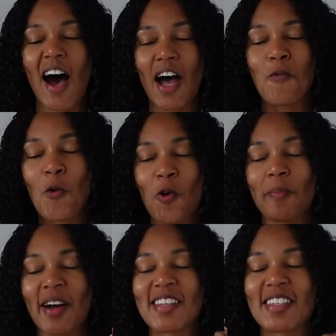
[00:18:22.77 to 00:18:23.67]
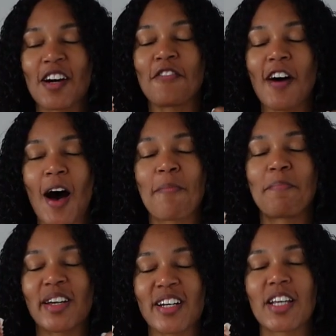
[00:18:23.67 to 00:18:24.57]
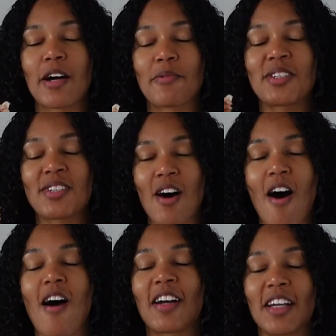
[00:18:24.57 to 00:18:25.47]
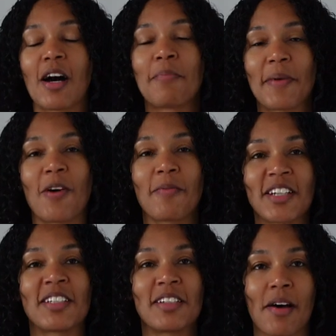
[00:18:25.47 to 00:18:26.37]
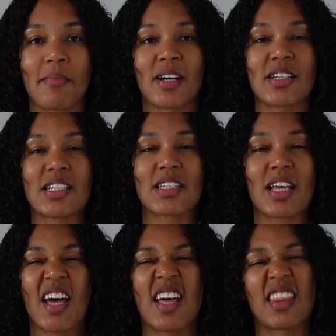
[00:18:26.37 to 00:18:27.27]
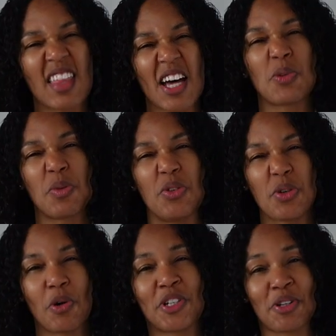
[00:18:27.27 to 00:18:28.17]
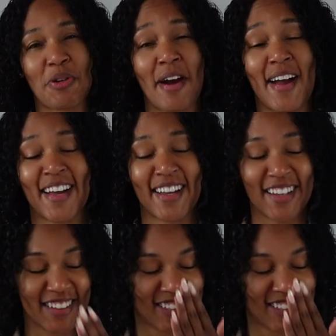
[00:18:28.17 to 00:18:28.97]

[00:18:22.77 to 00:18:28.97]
I woke myself up because I was talking about my dilemmas. That's when you know it's gray.